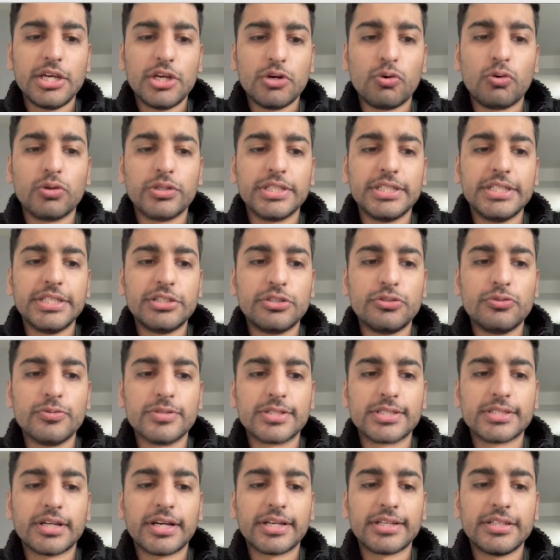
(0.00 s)
All you need to do is
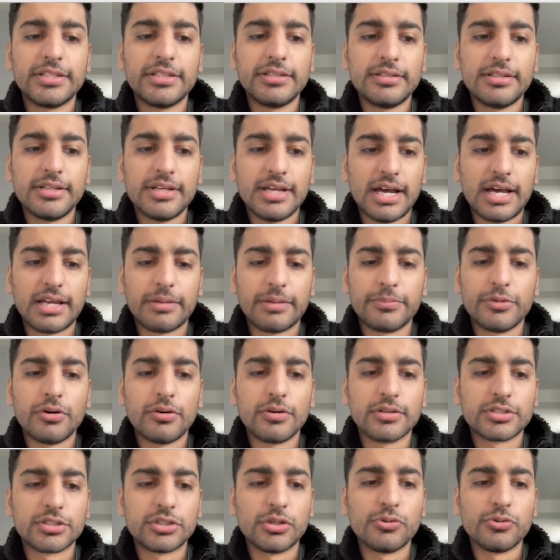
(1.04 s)
sign in, and I'm not
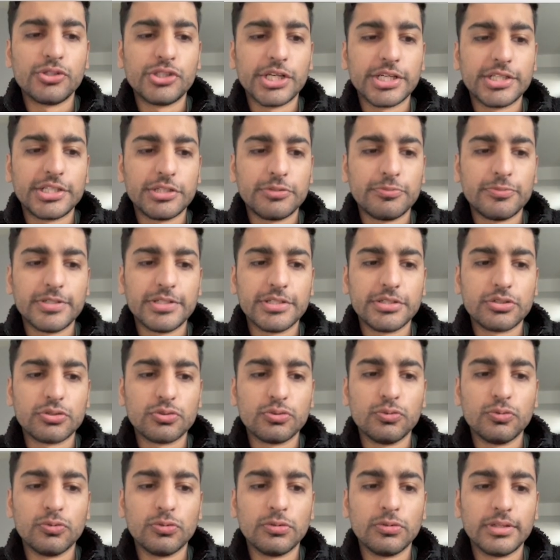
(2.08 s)
associated with this
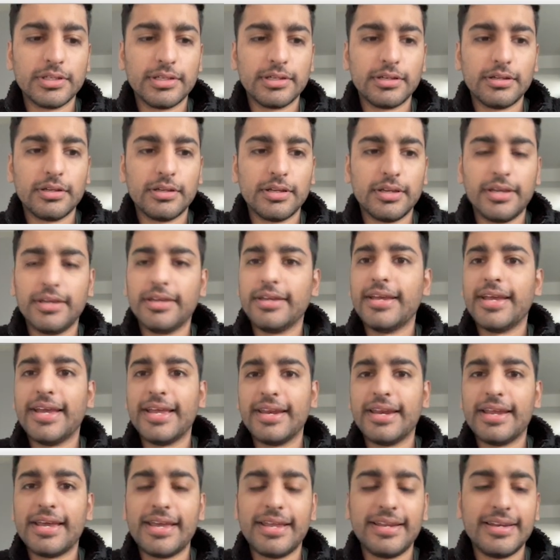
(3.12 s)
tool in
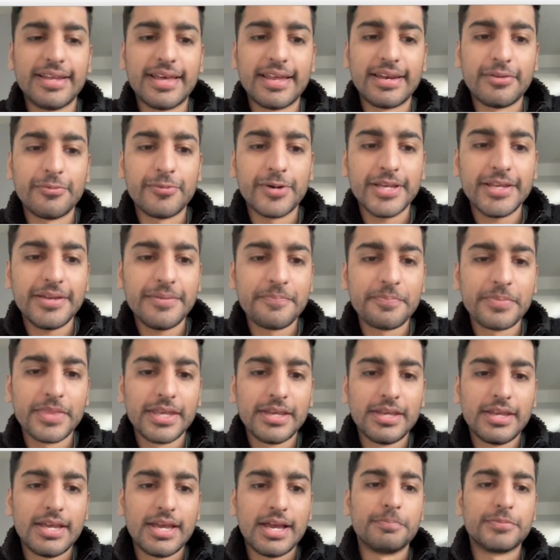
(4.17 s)
any way.
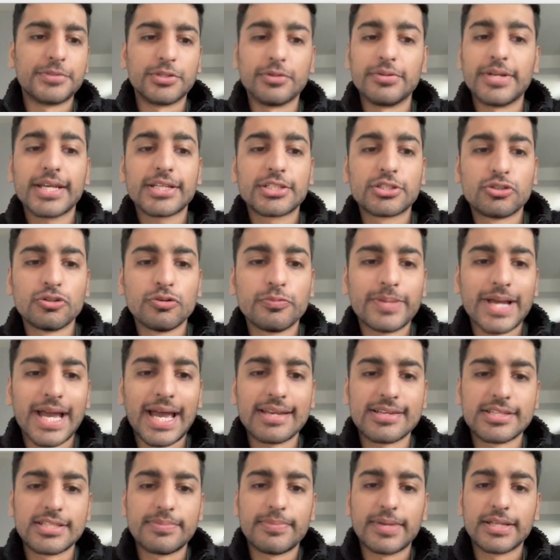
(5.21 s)
So next up, add
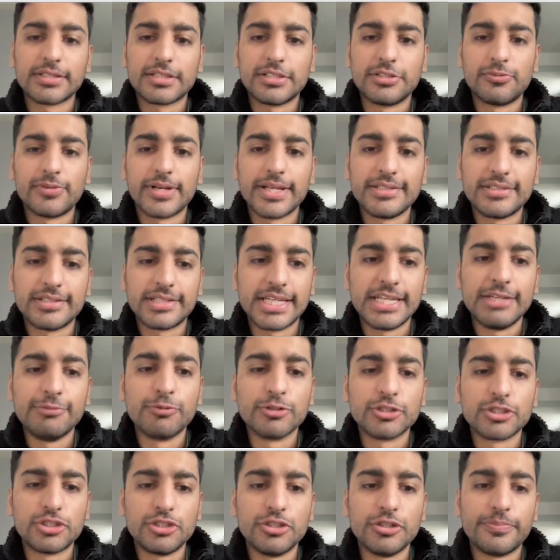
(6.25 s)
semantically related
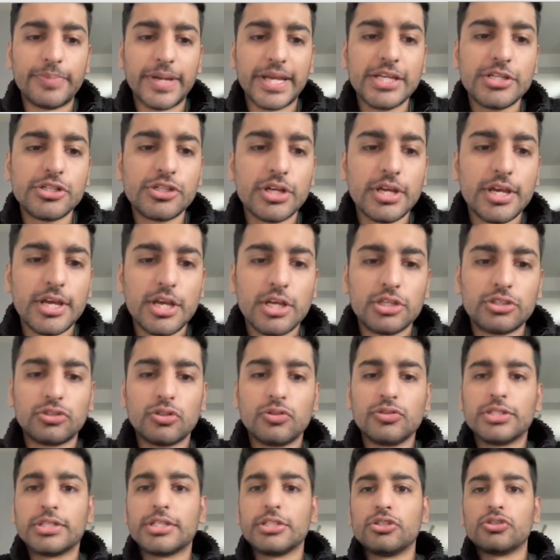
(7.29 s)
keywords to your page. So
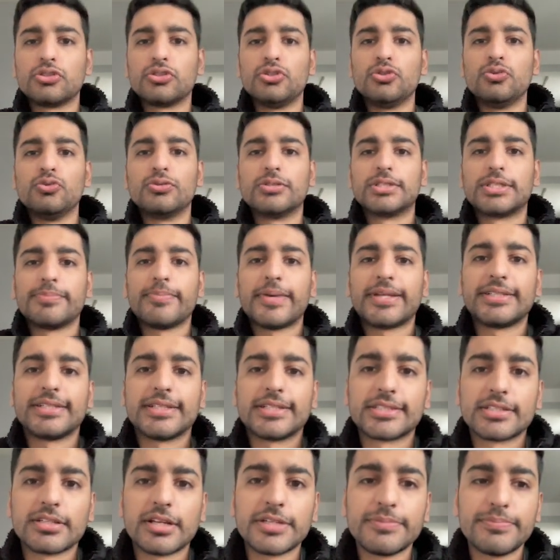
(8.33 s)
you can just use Semantic
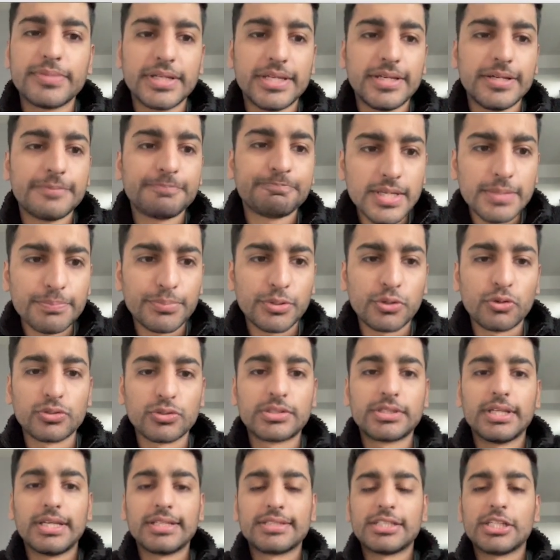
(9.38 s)
Sniper here, because
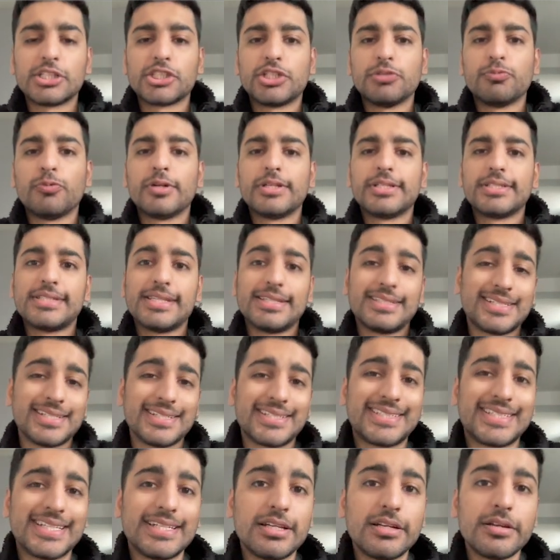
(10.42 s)
essentially what this is
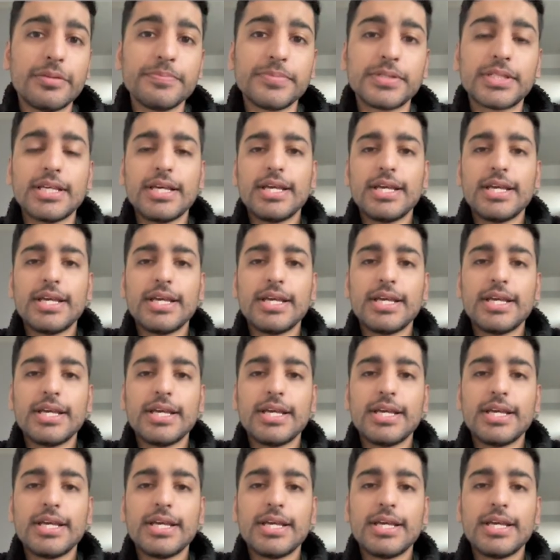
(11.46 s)
synonyms,